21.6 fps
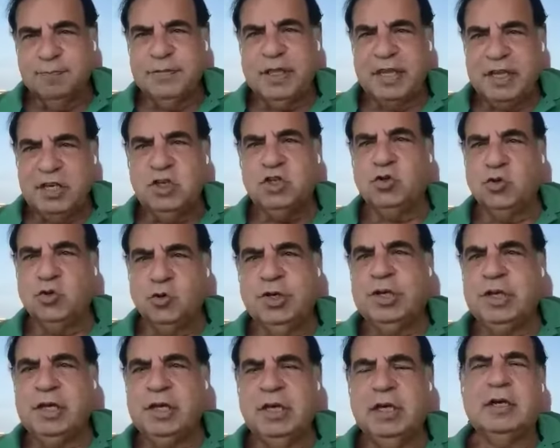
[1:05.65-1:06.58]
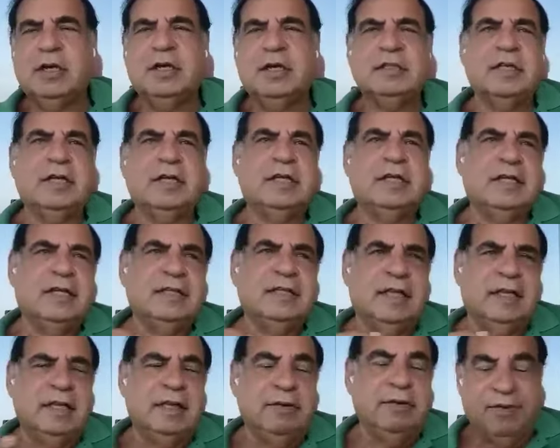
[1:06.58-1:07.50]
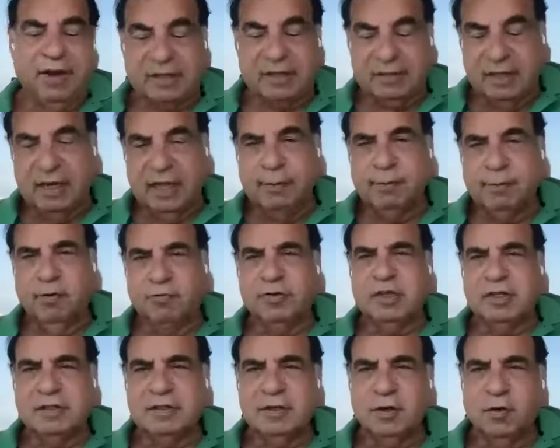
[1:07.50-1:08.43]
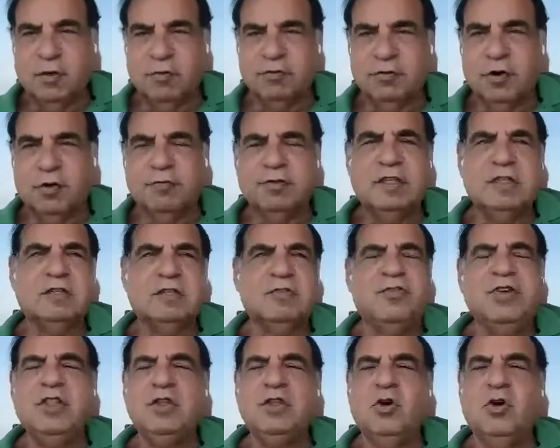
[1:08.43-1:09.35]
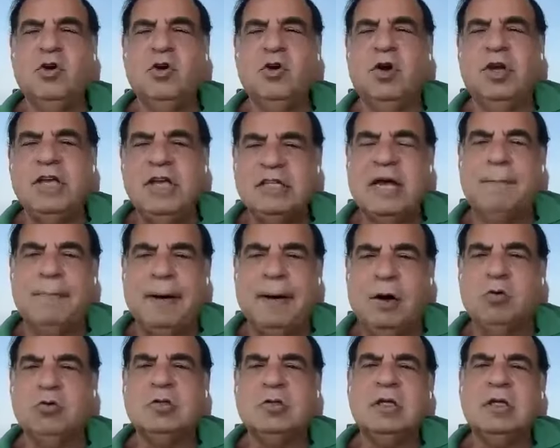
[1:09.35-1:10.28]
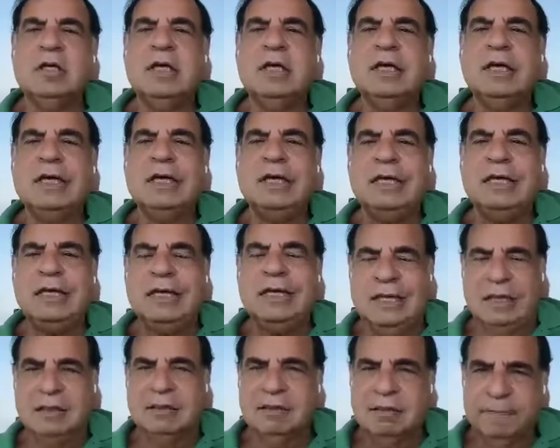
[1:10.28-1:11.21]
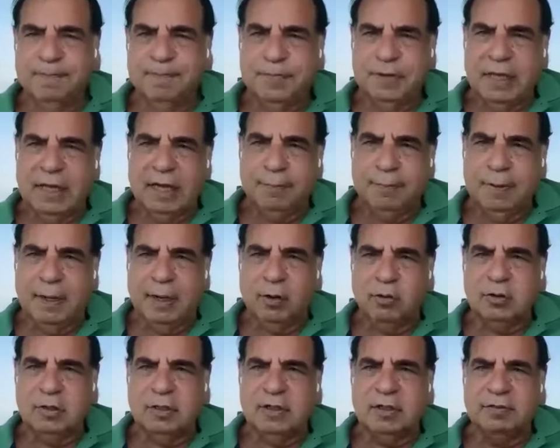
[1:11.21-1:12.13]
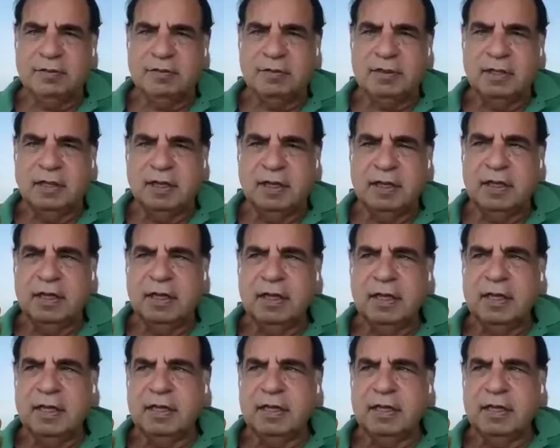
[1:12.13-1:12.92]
The issue here, the, the, in fact, the name of this, of, of this video is about guilt, about this, the,